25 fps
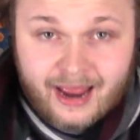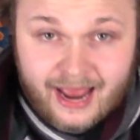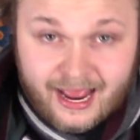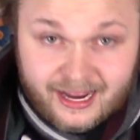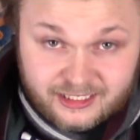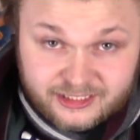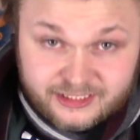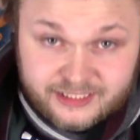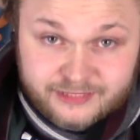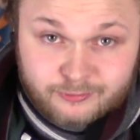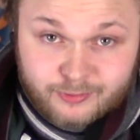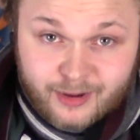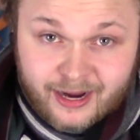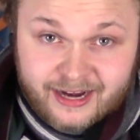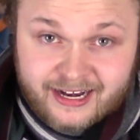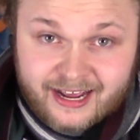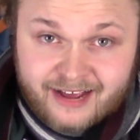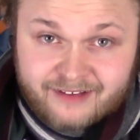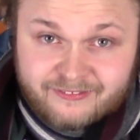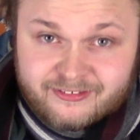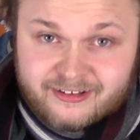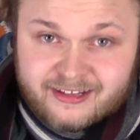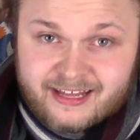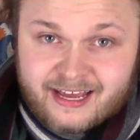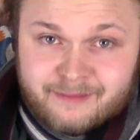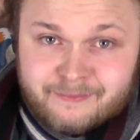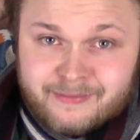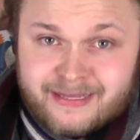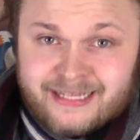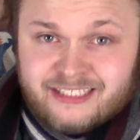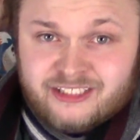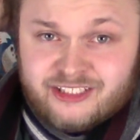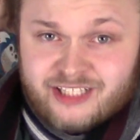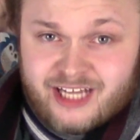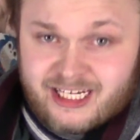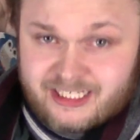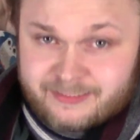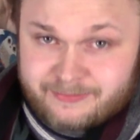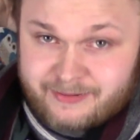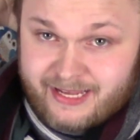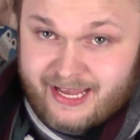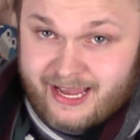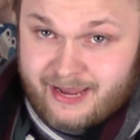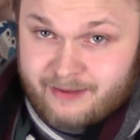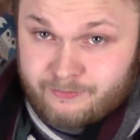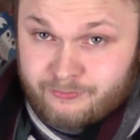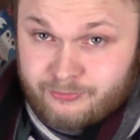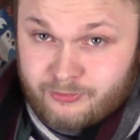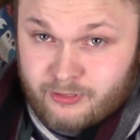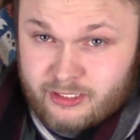Actually, right after that, me and Josh
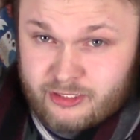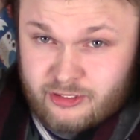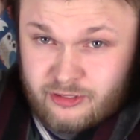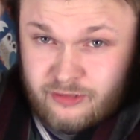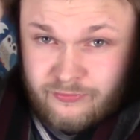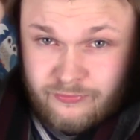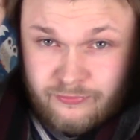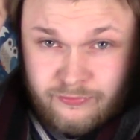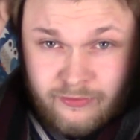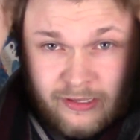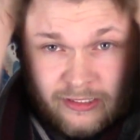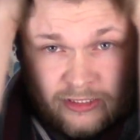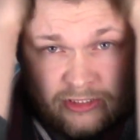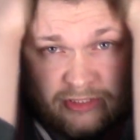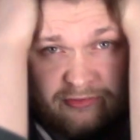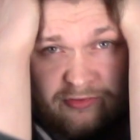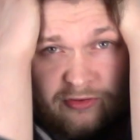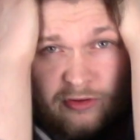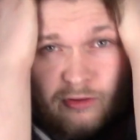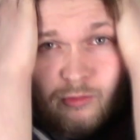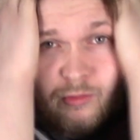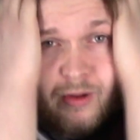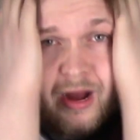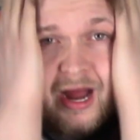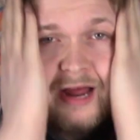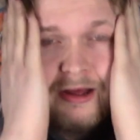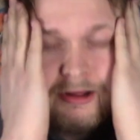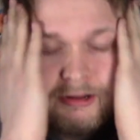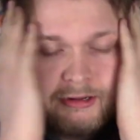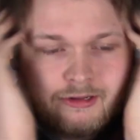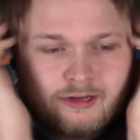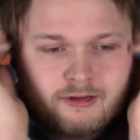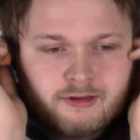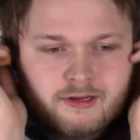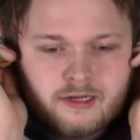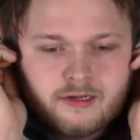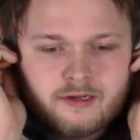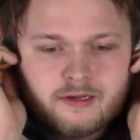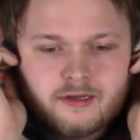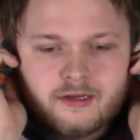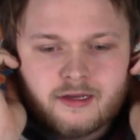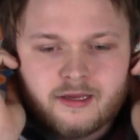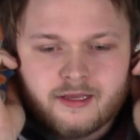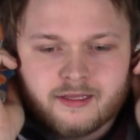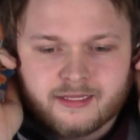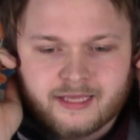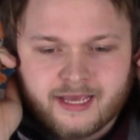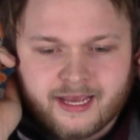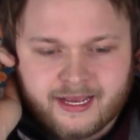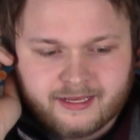became pretty good friends for a while
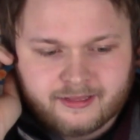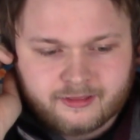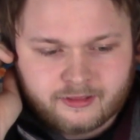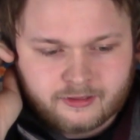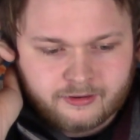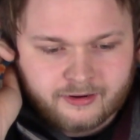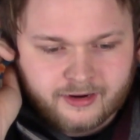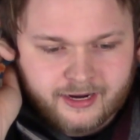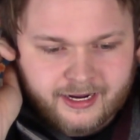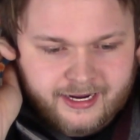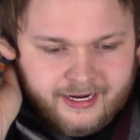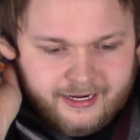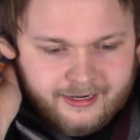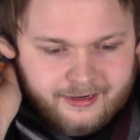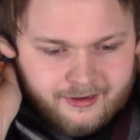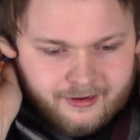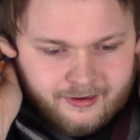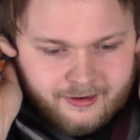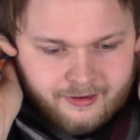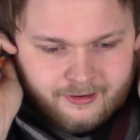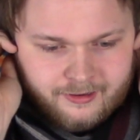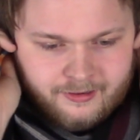in the 8th grade.